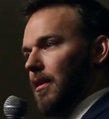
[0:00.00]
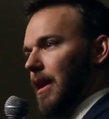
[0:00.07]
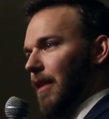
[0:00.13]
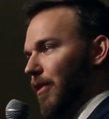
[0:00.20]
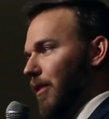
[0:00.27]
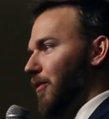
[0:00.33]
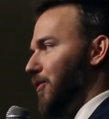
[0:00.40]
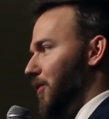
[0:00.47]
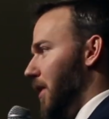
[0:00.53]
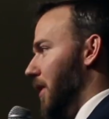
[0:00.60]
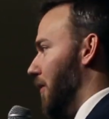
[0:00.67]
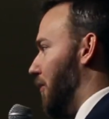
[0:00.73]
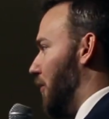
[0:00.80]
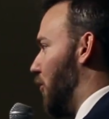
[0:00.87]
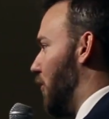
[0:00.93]
Have you ever seen
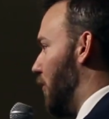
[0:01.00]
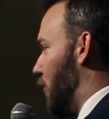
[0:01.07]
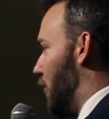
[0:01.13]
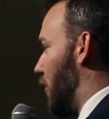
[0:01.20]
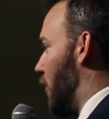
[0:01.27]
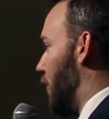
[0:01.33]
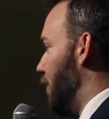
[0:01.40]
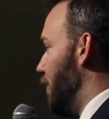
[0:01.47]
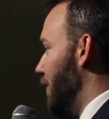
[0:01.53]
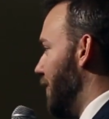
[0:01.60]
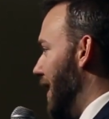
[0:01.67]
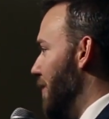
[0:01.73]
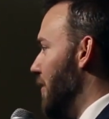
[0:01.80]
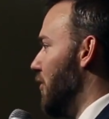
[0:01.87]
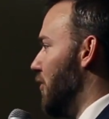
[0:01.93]
an
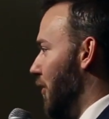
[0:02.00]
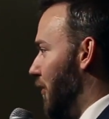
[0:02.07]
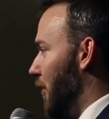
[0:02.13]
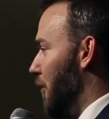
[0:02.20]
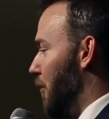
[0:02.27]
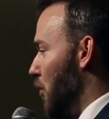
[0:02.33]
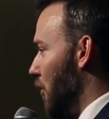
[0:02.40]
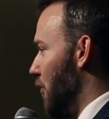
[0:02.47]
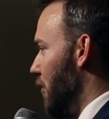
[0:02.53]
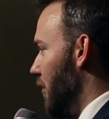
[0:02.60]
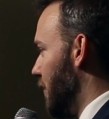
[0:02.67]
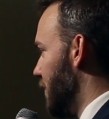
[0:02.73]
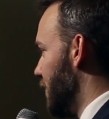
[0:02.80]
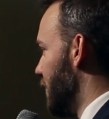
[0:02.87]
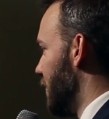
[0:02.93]
image of an
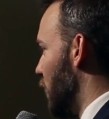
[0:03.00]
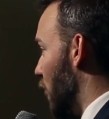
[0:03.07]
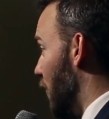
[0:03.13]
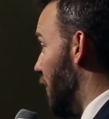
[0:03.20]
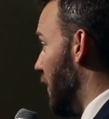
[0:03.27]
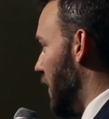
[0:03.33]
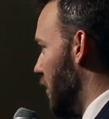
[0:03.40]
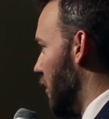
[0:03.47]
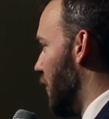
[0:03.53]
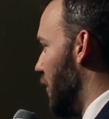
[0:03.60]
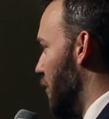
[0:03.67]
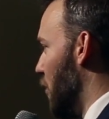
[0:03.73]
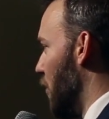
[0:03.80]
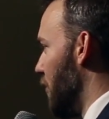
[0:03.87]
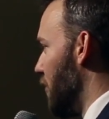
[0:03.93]
abortion or a video of an
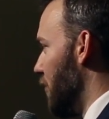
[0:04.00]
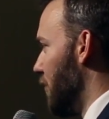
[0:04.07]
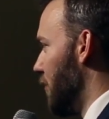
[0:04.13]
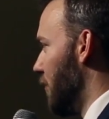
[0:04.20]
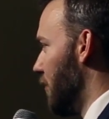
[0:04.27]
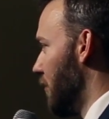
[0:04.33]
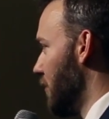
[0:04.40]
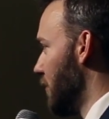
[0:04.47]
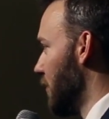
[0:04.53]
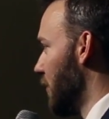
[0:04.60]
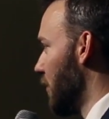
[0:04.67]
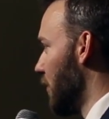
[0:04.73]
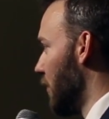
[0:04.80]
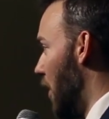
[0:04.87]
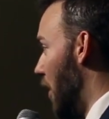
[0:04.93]
abortion?
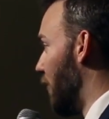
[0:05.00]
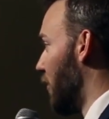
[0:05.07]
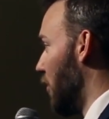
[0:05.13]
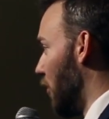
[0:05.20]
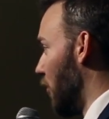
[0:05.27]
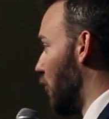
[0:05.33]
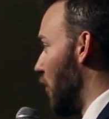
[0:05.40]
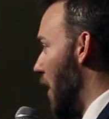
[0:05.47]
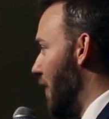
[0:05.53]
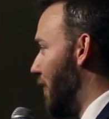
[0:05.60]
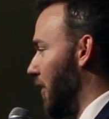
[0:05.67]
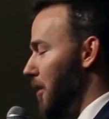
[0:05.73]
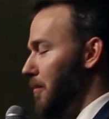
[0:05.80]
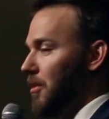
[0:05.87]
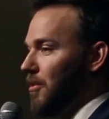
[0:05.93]
Often called a
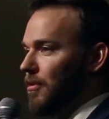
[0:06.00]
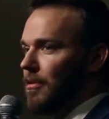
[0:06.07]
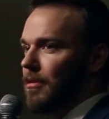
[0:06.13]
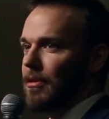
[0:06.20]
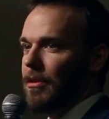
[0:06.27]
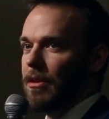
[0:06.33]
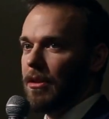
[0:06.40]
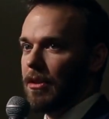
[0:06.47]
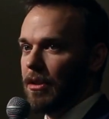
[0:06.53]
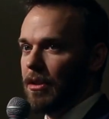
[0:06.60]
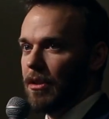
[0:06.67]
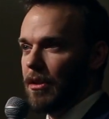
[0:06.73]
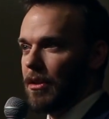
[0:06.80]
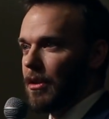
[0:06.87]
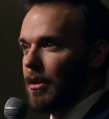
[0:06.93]
graphic image.
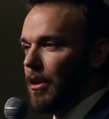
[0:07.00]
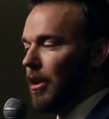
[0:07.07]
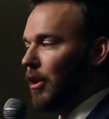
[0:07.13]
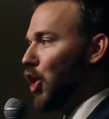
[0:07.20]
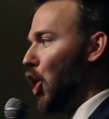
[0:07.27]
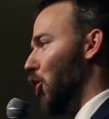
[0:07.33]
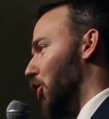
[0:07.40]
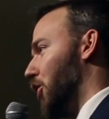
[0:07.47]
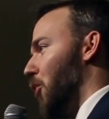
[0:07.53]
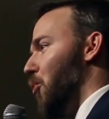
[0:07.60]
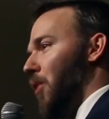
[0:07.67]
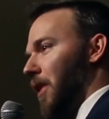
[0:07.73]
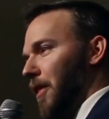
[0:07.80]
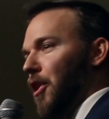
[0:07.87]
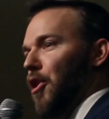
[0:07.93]
Go look at
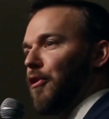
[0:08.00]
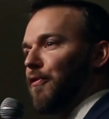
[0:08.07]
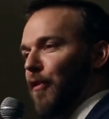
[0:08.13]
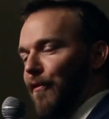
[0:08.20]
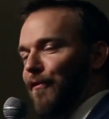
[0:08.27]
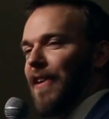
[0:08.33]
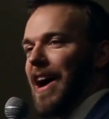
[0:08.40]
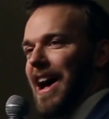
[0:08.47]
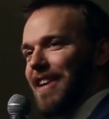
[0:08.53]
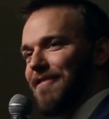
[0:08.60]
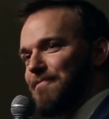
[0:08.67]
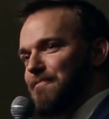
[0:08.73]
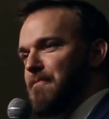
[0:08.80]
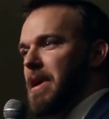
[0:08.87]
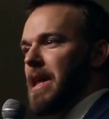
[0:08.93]
one of those for
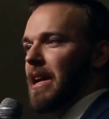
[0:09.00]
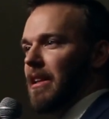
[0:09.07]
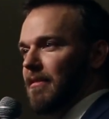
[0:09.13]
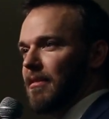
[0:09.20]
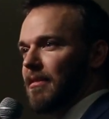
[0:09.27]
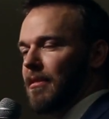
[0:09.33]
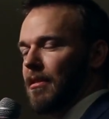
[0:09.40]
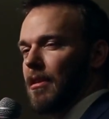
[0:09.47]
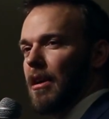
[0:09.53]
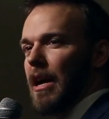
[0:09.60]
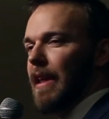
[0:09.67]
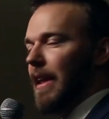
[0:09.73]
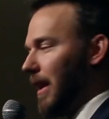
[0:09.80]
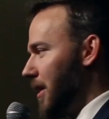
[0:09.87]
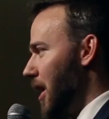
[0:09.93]
five minutes
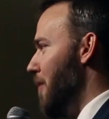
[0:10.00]
and then